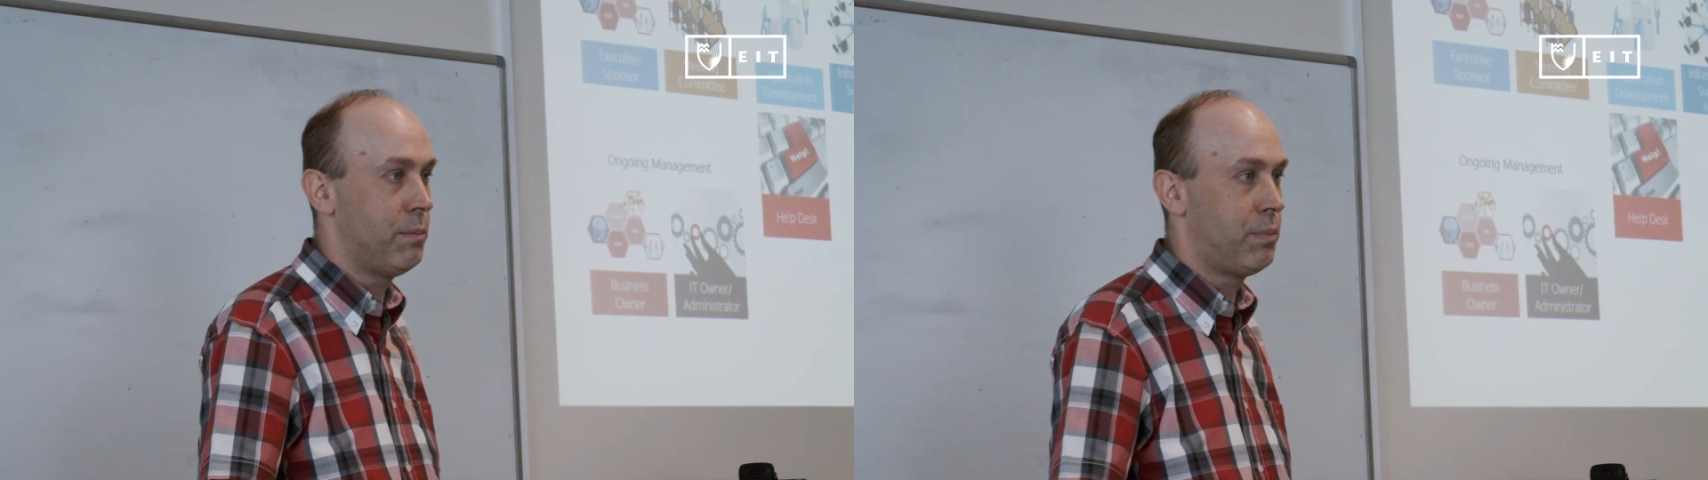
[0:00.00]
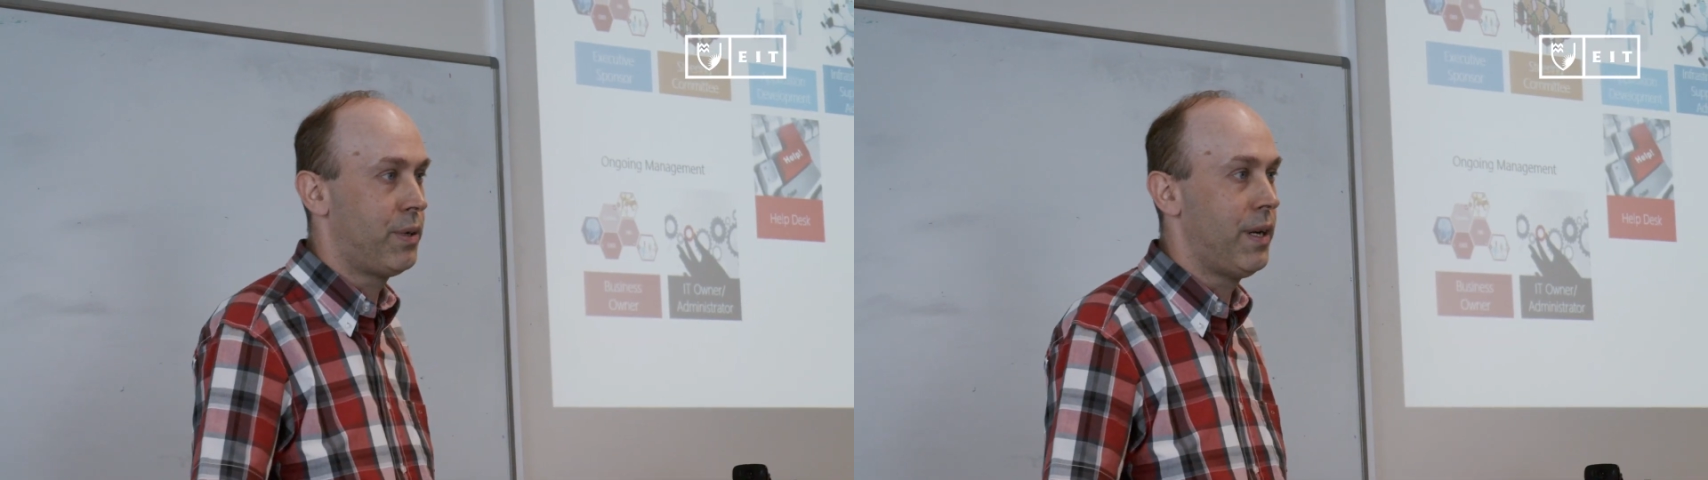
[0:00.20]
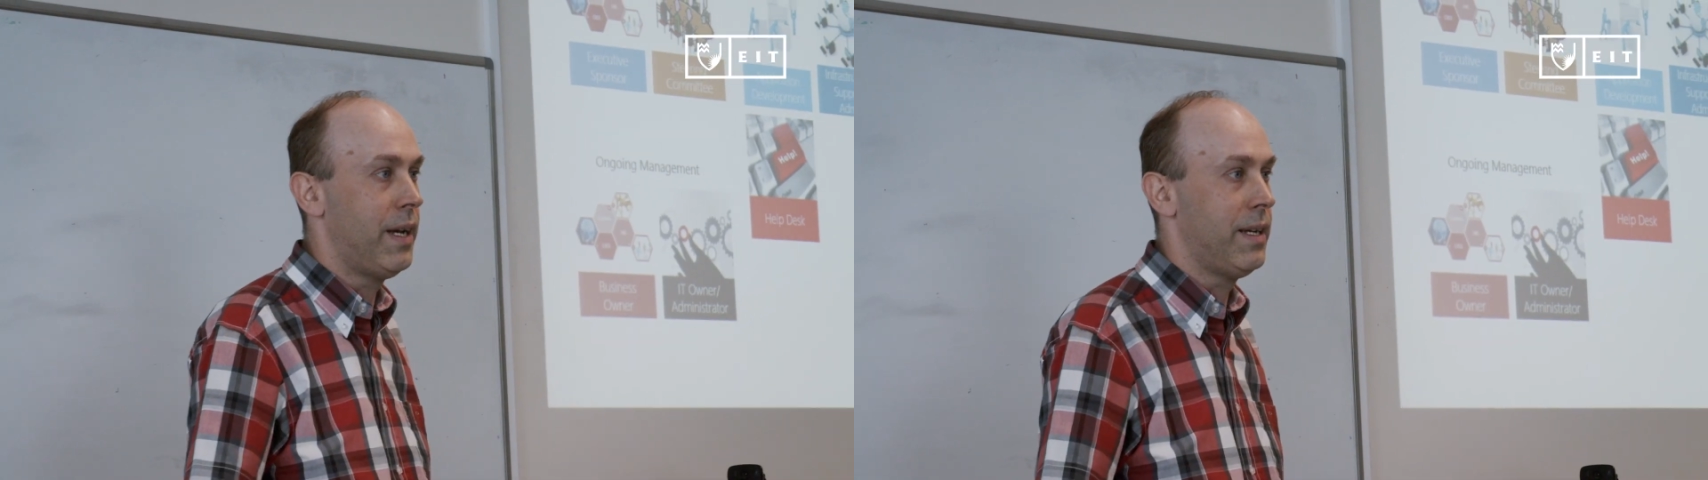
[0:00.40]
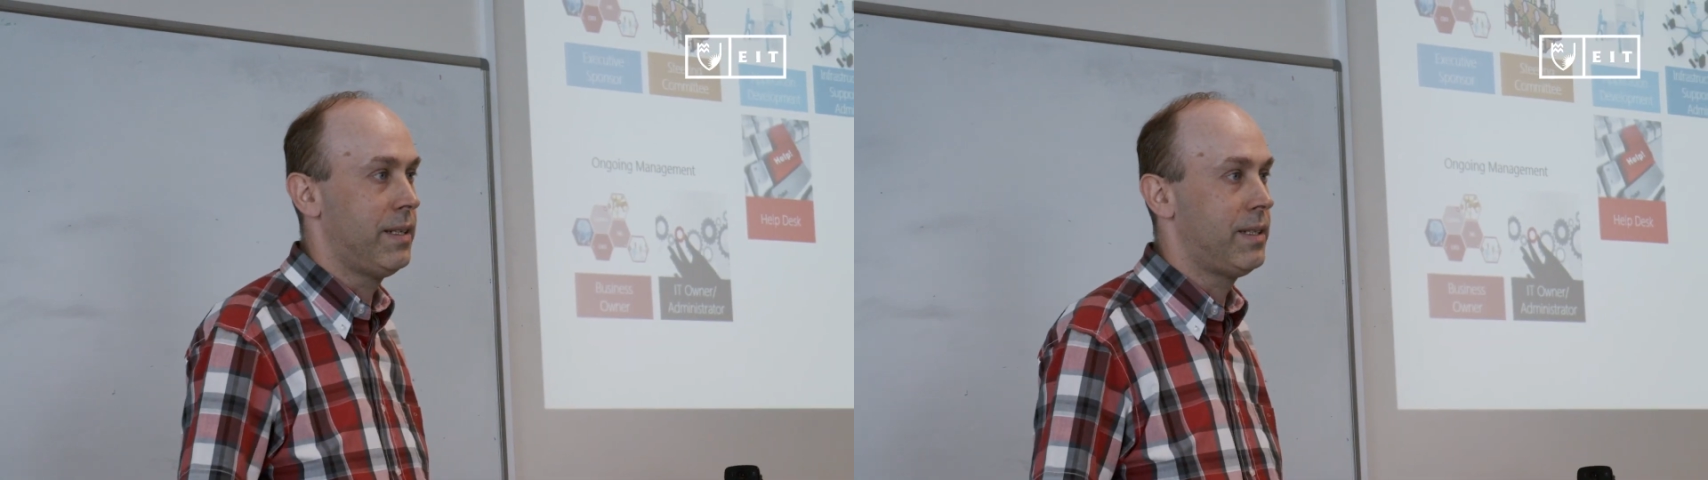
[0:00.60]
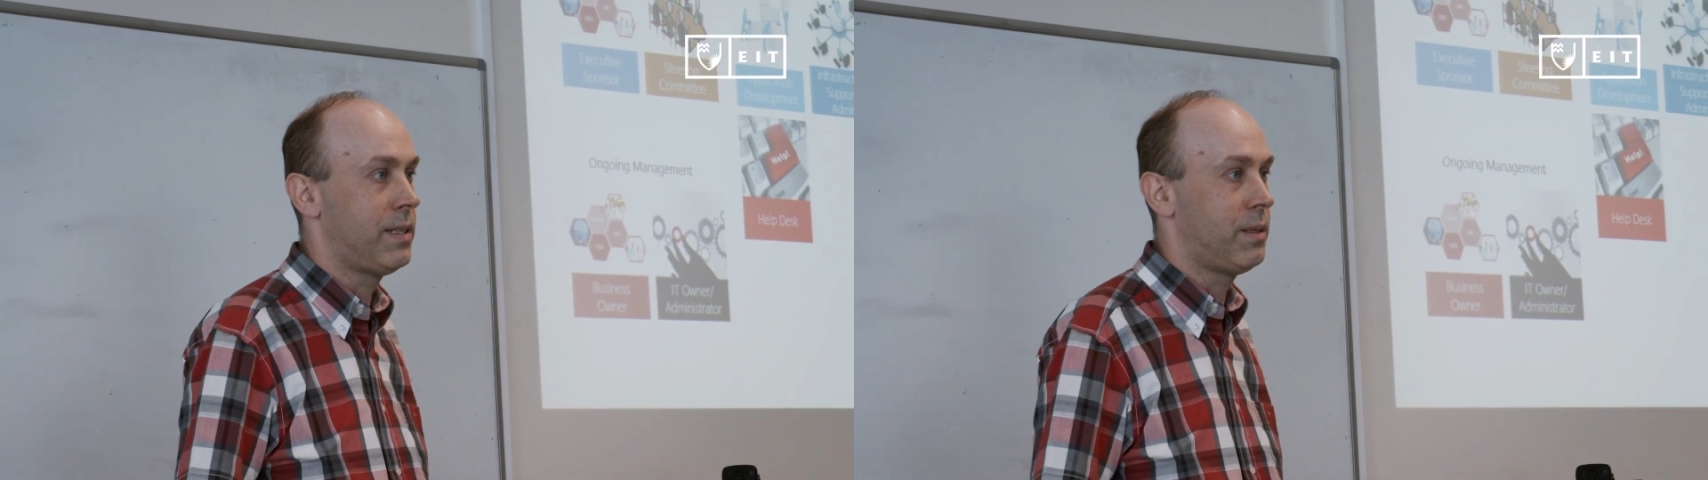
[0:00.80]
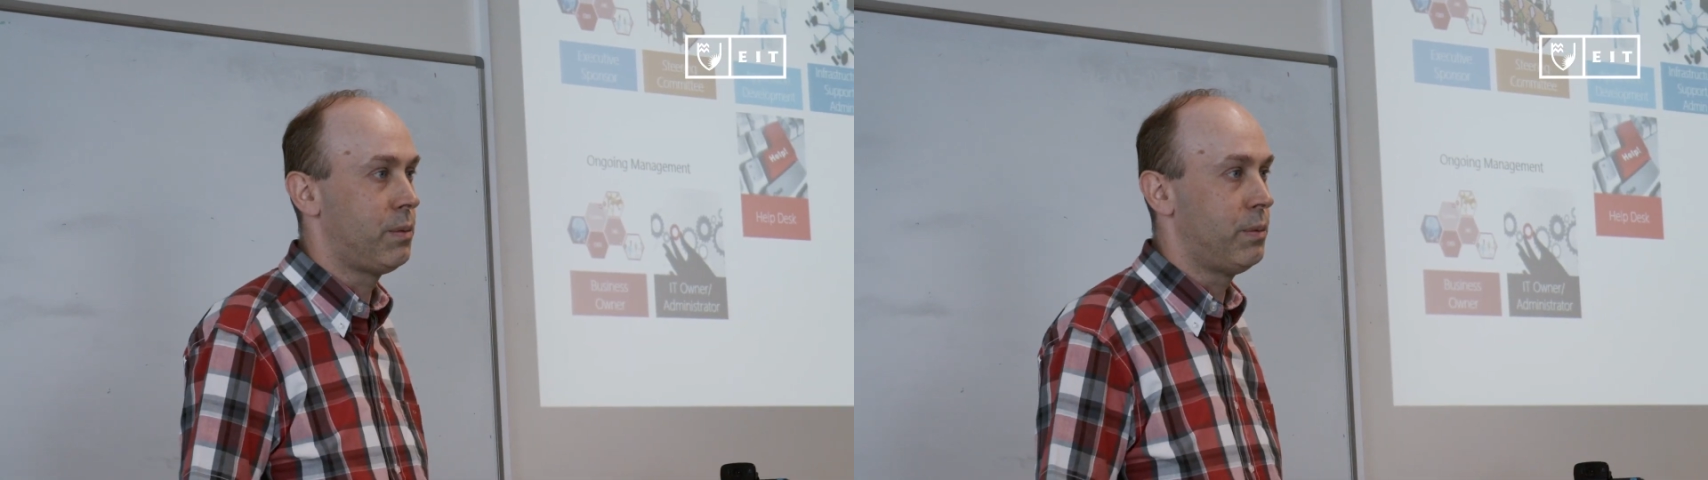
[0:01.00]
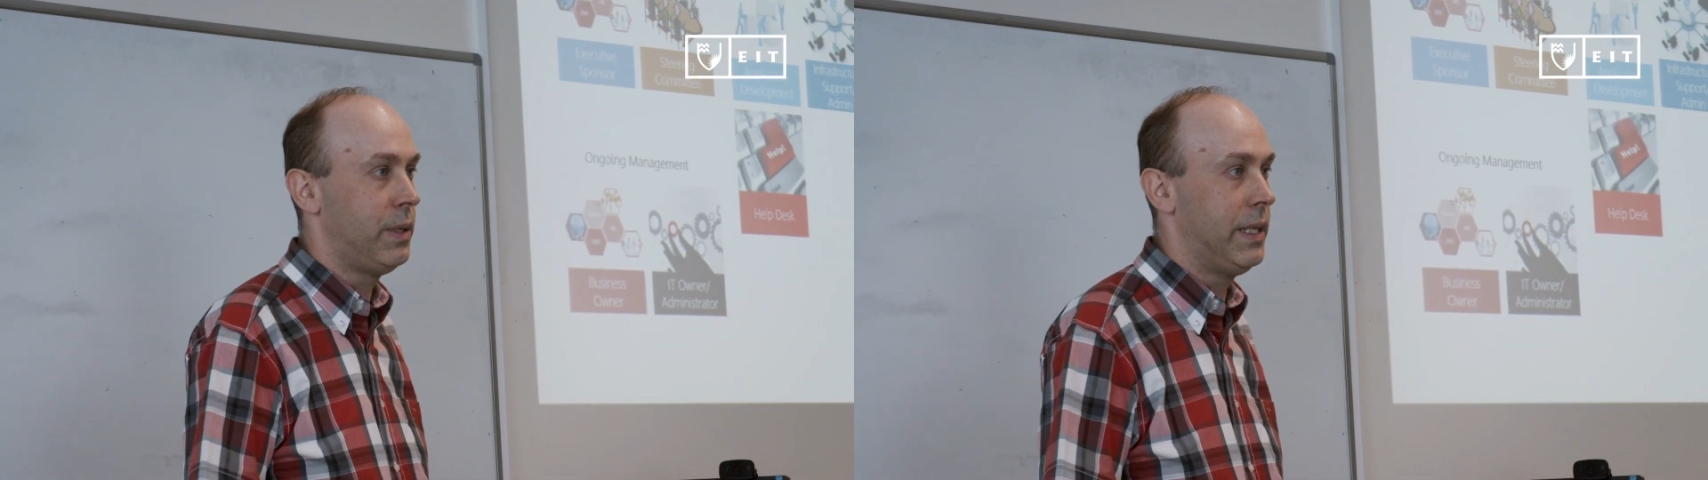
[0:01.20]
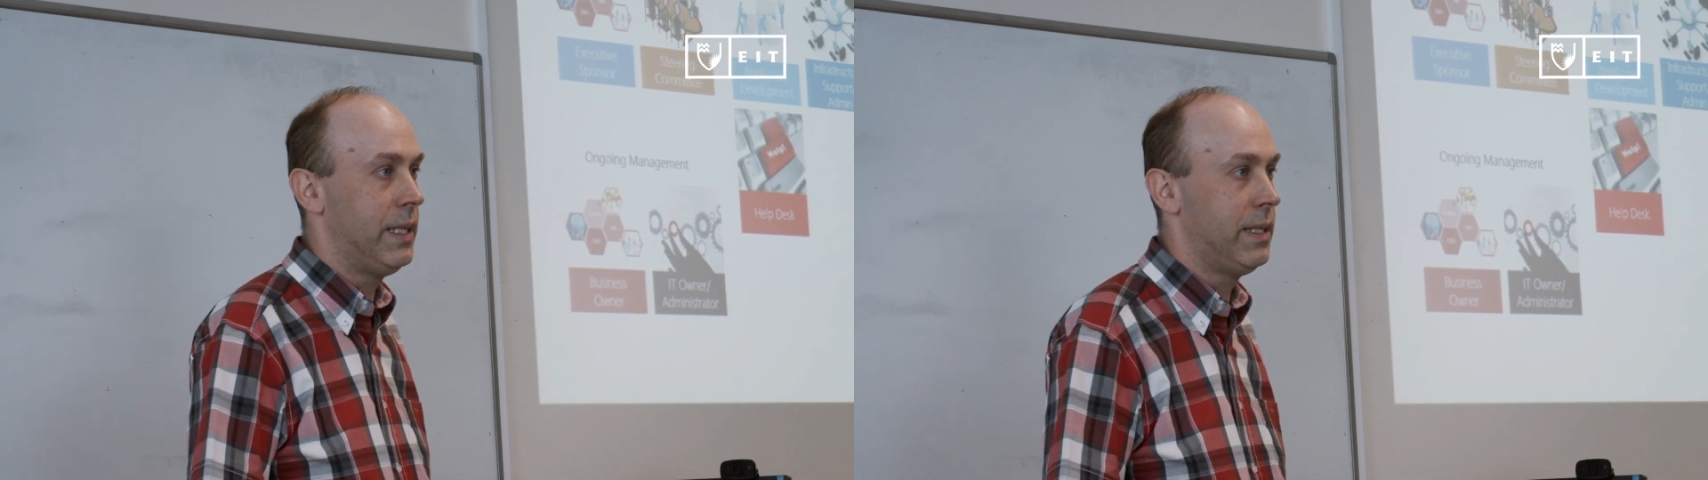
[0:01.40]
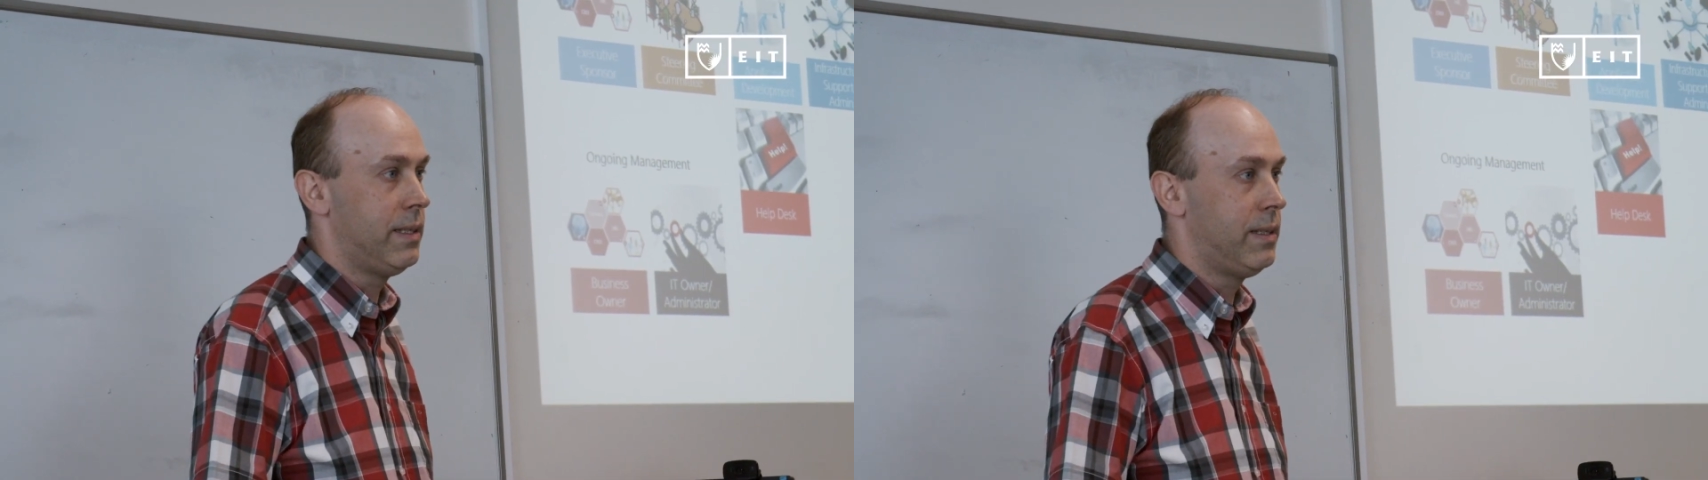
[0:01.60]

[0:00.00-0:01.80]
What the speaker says: So a few of the courses that I